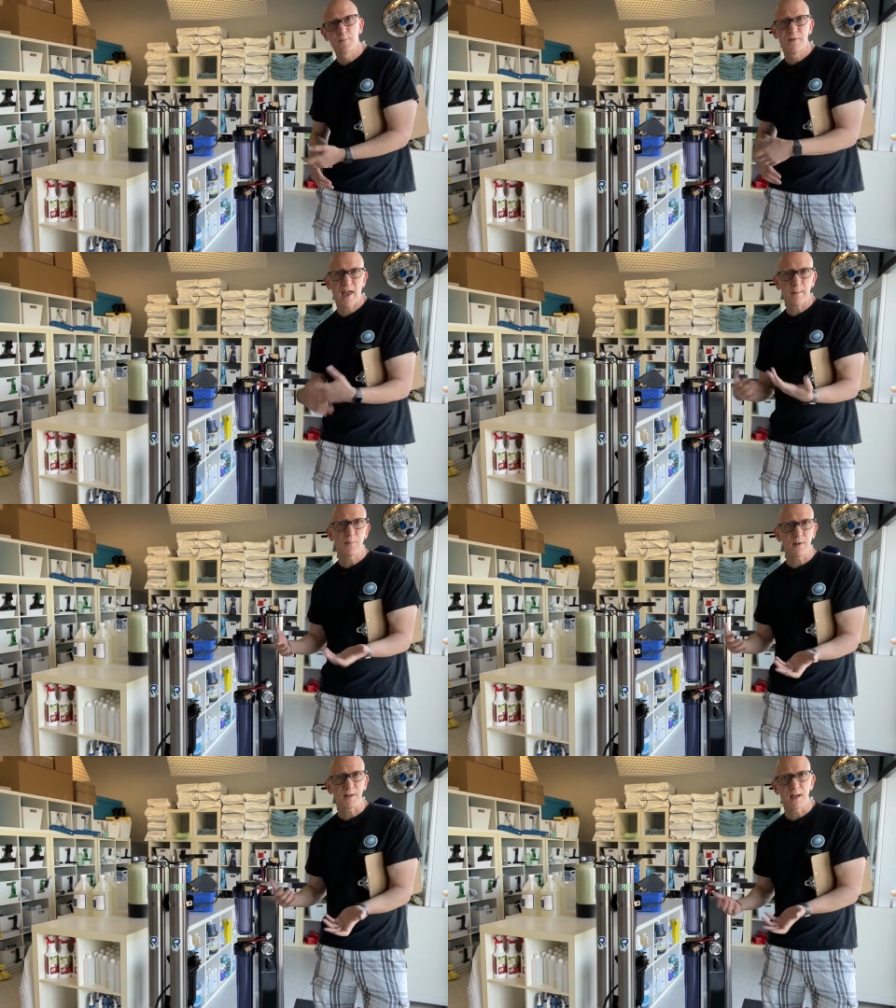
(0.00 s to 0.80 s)
That
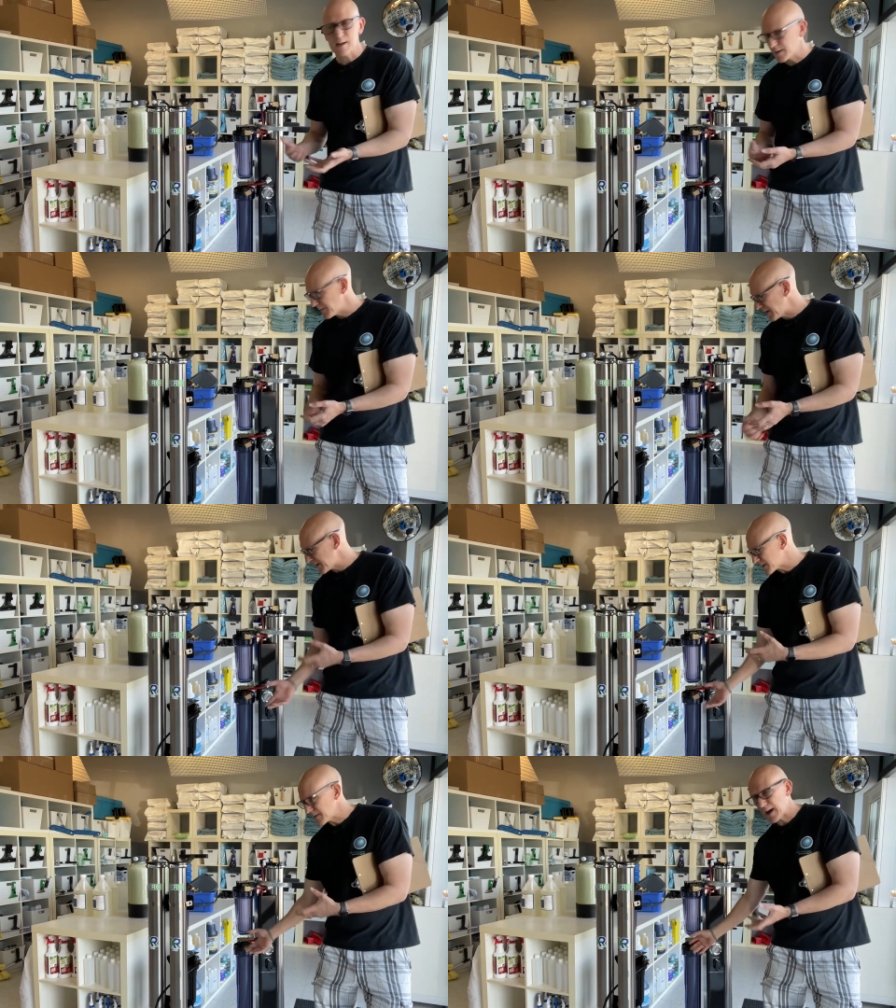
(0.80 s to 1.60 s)
plus the
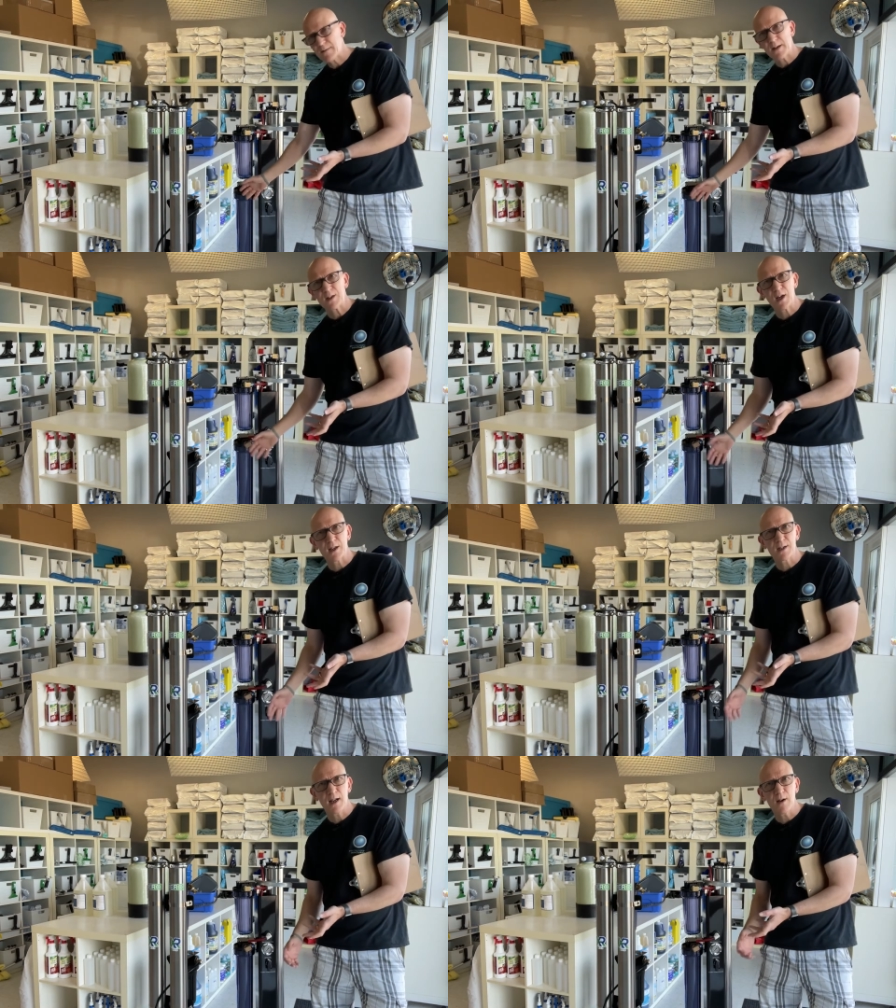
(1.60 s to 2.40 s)
inconvenience of having to
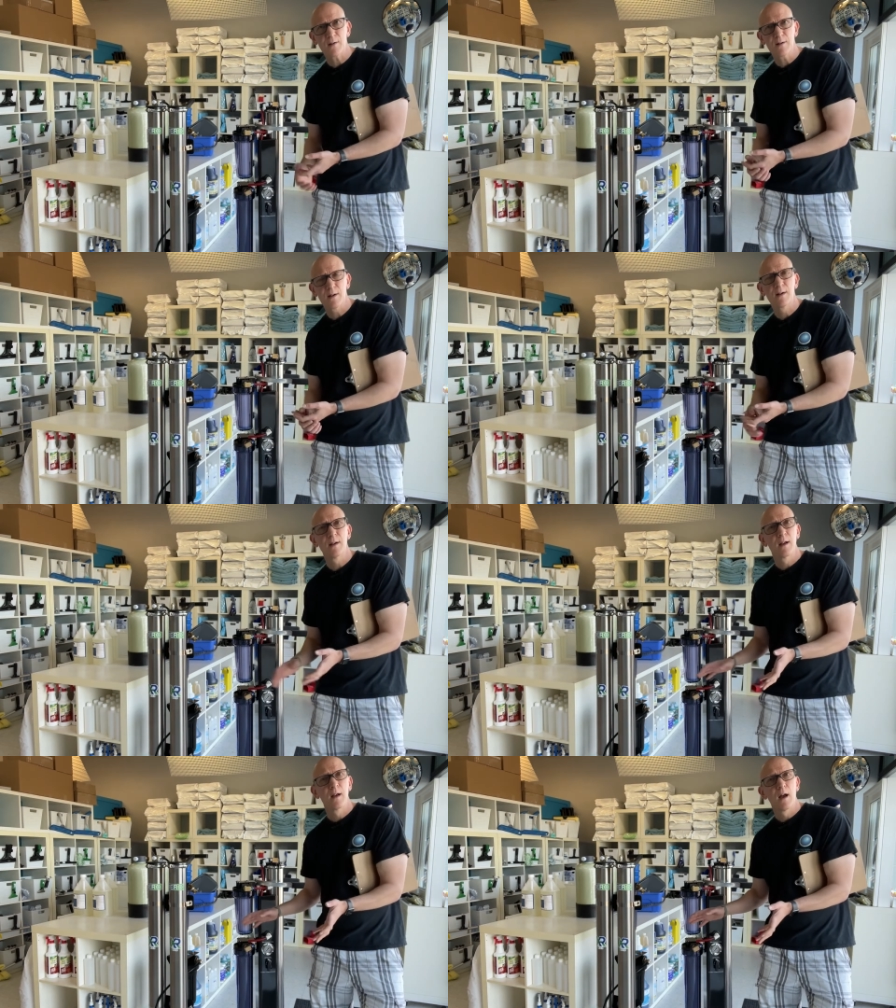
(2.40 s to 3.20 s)
change it out
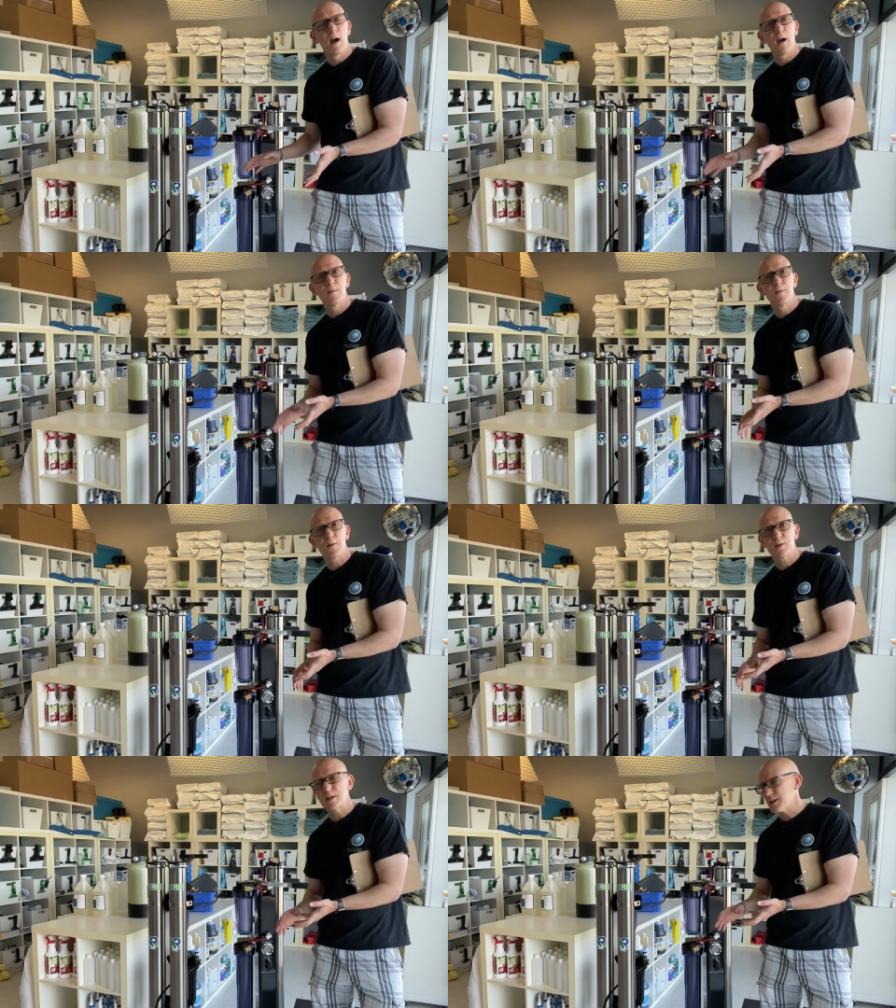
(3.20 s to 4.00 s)

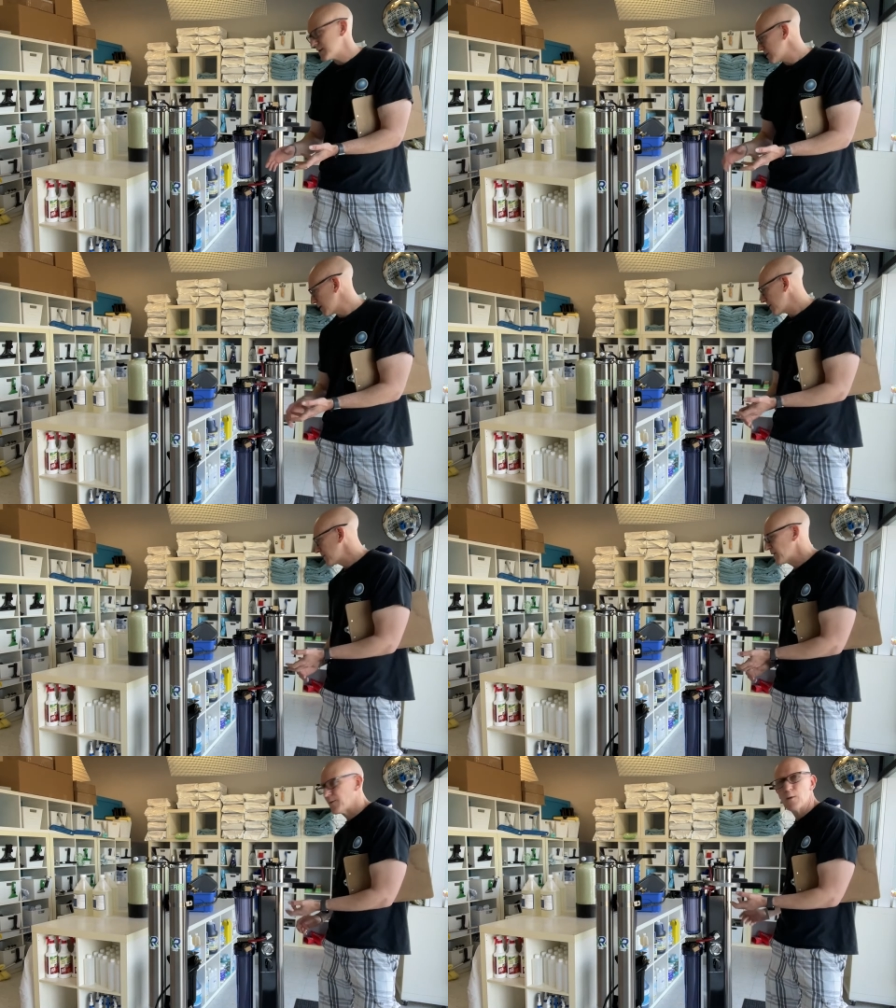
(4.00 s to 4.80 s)
versus
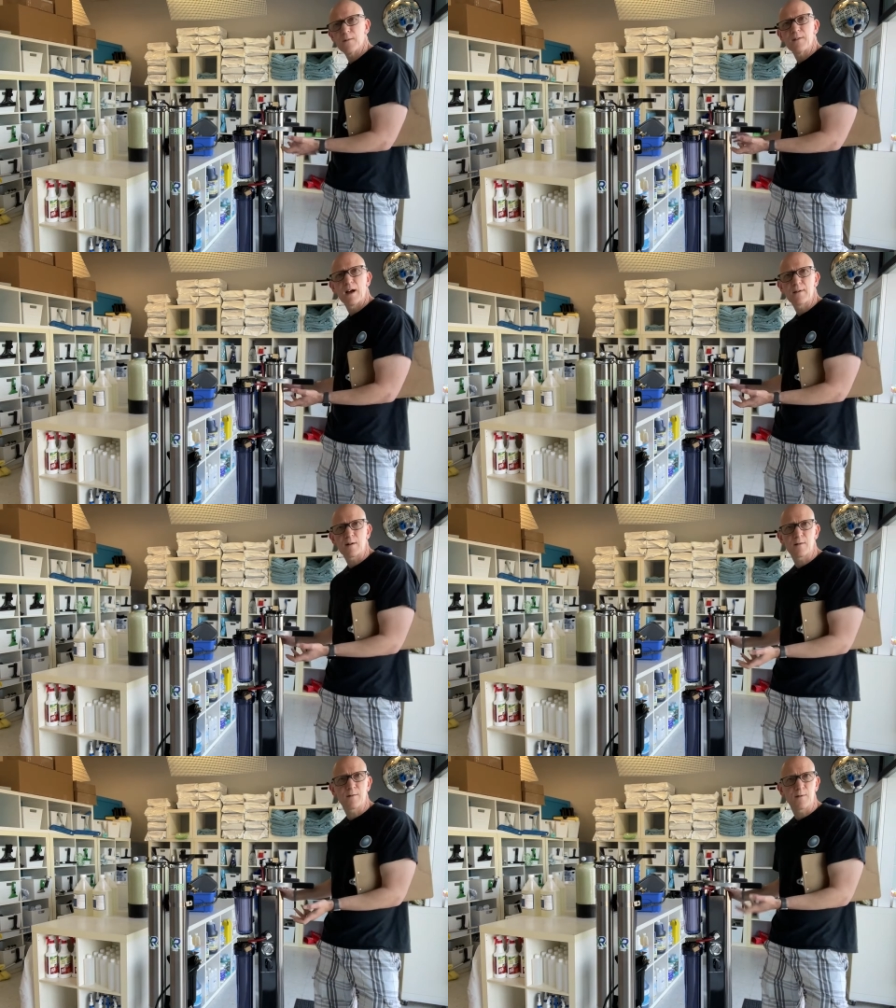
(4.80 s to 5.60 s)
four or
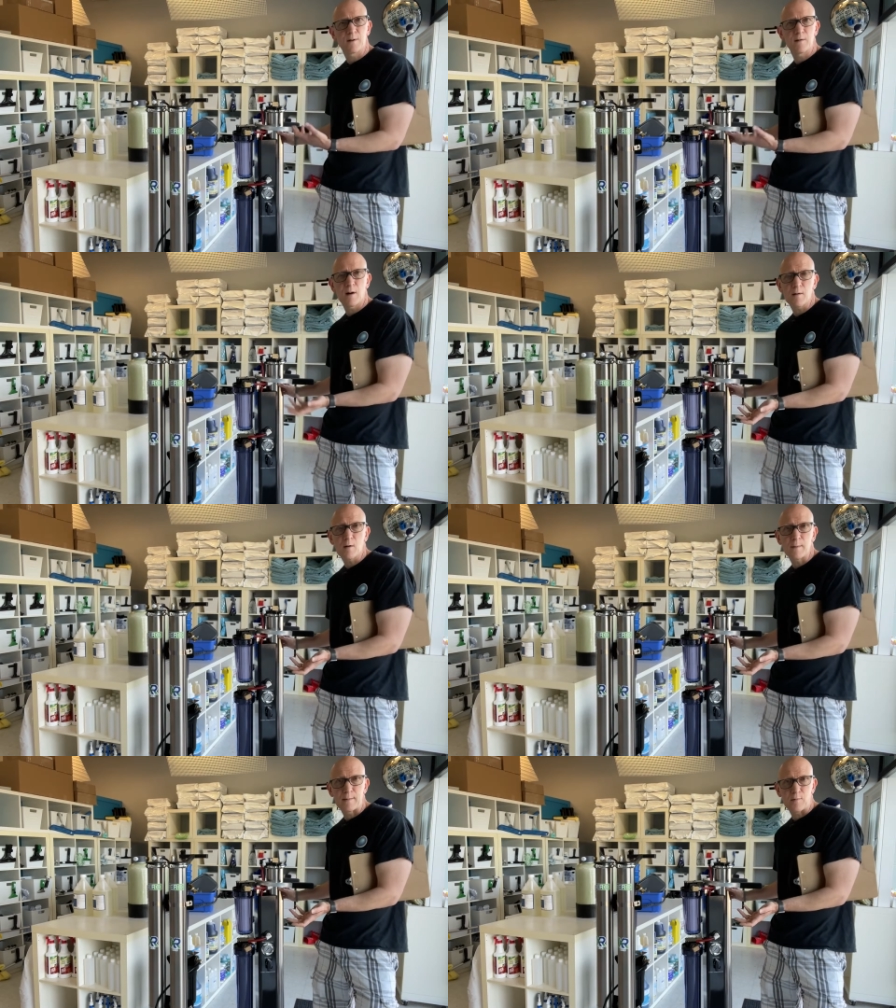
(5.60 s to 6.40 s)
500 for a new
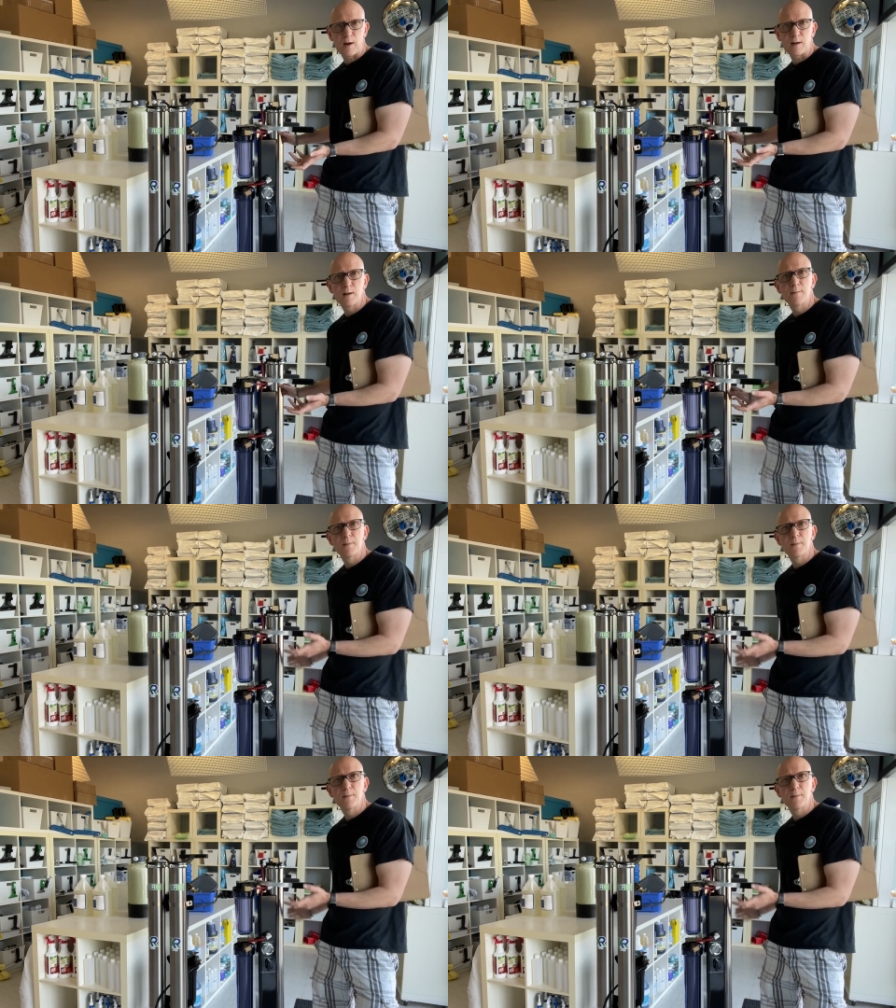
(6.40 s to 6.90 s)
RO membrane.